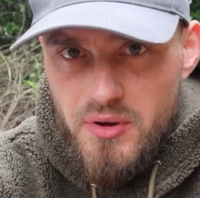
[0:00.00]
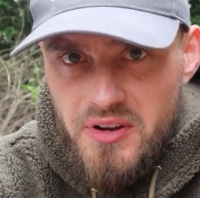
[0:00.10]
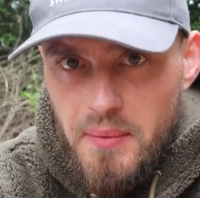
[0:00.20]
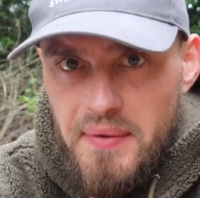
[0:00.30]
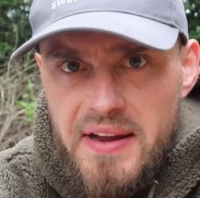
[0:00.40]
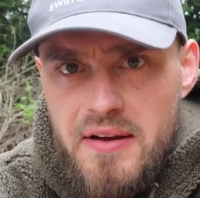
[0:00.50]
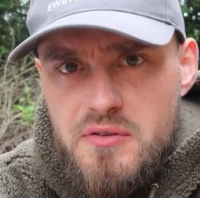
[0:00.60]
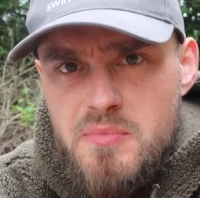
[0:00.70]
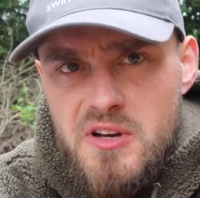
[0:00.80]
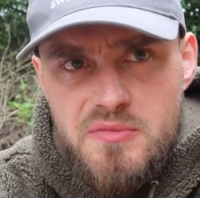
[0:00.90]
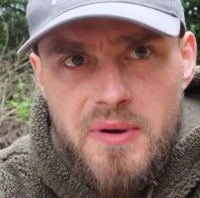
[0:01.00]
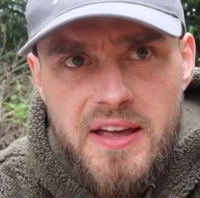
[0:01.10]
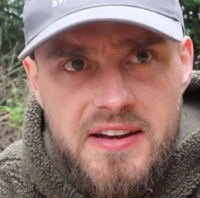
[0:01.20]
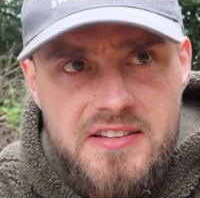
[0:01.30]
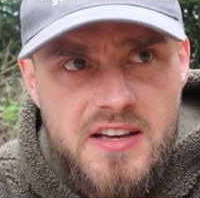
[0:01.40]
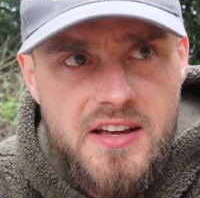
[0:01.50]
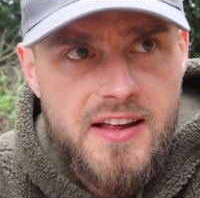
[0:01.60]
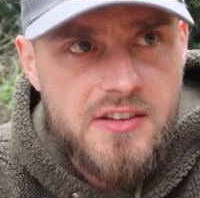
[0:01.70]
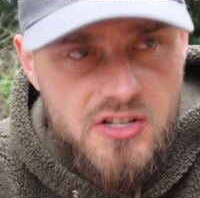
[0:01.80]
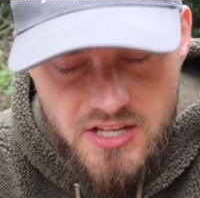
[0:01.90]
put nowhere near as much baiting as
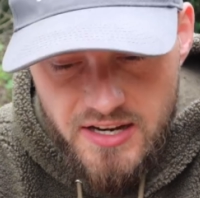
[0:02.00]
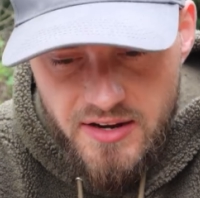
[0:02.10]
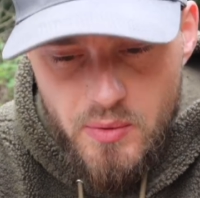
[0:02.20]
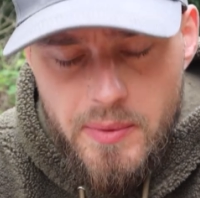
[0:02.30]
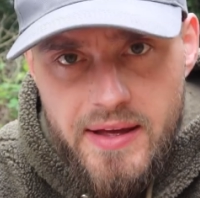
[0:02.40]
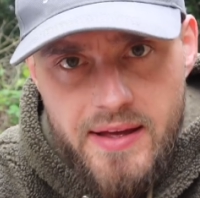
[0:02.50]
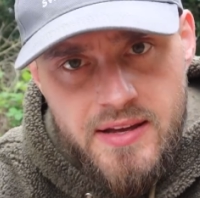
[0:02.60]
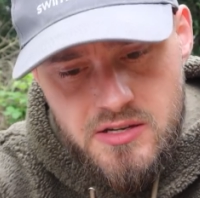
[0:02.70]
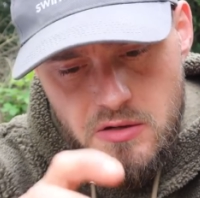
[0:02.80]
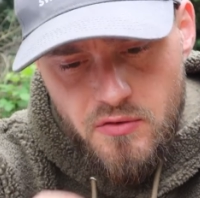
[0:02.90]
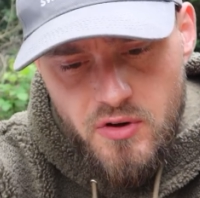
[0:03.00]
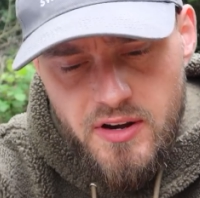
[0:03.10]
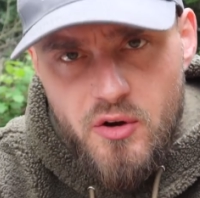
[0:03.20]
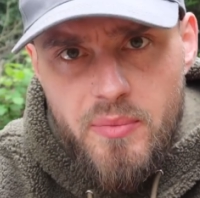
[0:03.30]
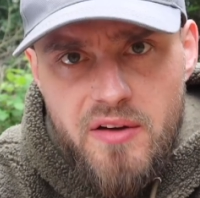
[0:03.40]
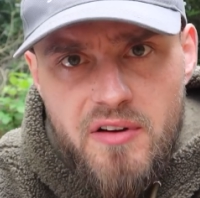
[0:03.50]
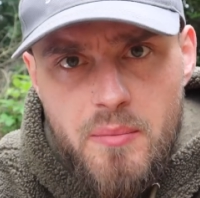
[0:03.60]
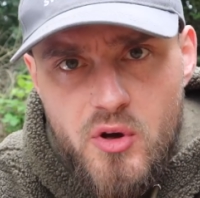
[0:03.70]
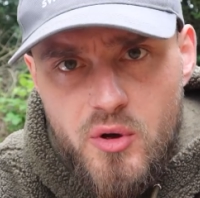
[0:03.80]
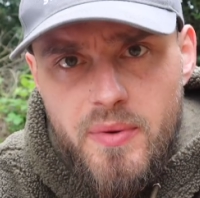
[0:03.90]
earlier, just a little bit. So I put a little bit around
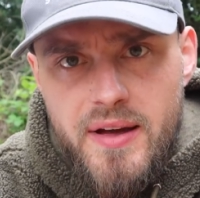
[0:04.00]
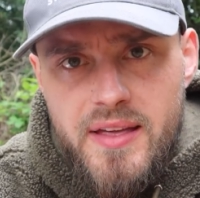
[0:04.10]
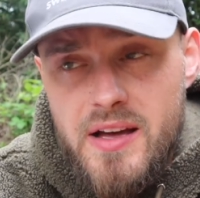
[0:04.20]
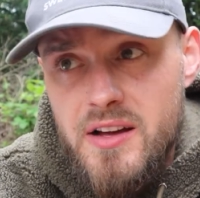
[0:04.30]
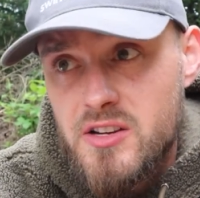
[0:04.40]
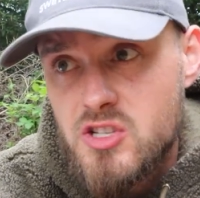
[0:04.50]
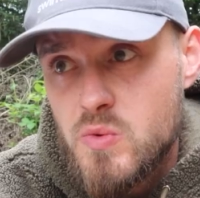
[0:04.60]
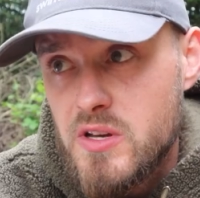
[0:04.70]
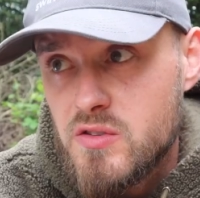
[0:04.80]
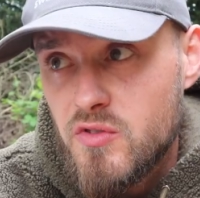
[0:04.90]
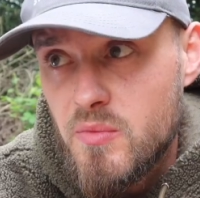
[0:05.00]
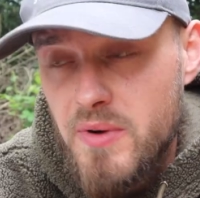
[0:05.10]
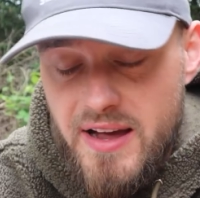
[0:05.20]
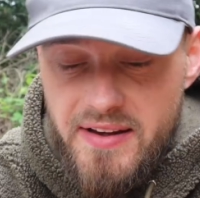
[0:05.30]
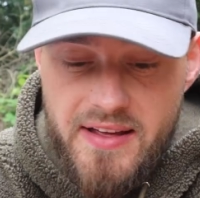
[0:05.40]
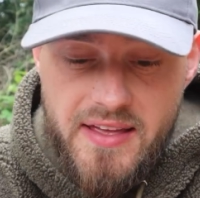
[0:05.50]
my hook bait, and I switched from, I had